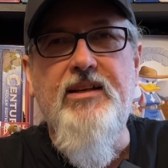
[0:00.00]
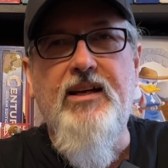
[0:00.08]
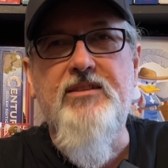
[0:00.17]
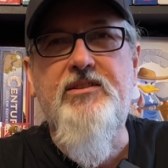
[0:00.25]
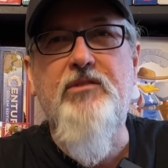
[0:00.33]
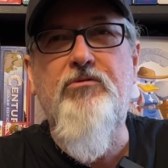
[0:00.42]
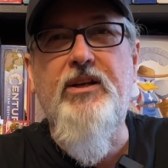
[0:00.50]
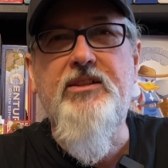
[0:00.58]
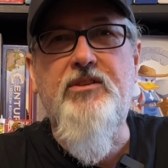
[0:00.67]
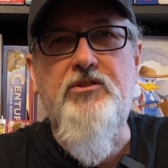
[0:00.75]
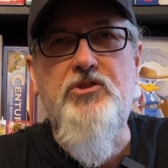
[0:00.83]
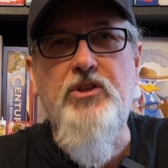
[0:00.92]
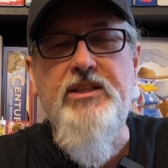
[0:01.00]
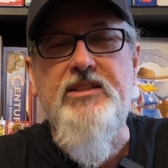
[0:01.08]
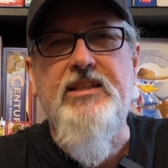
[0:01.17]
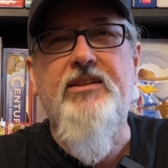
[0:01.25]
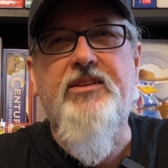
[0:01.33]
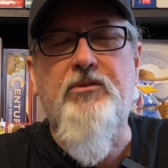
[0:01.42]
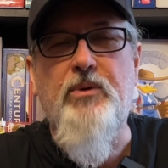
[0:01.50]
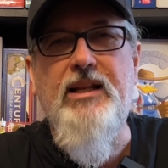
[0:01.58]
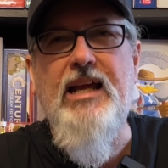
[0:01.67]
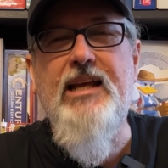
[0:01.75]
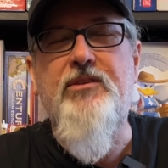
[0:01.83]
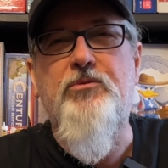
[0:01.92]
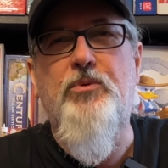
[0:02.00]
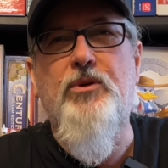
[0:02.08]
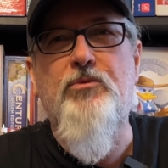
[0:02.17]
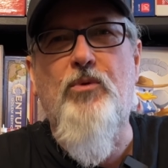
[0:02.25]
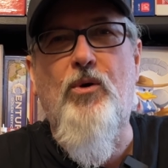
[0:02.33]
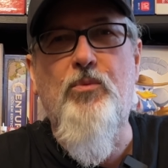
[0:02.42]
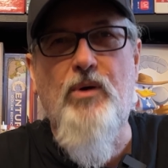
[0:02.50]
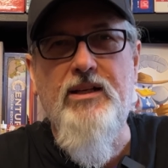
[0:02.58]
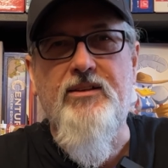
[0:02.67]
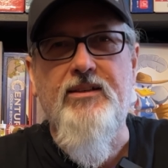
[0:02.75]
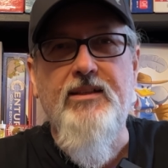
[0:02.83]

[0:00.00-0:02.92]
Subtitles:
as they write the treaty that will end World War I.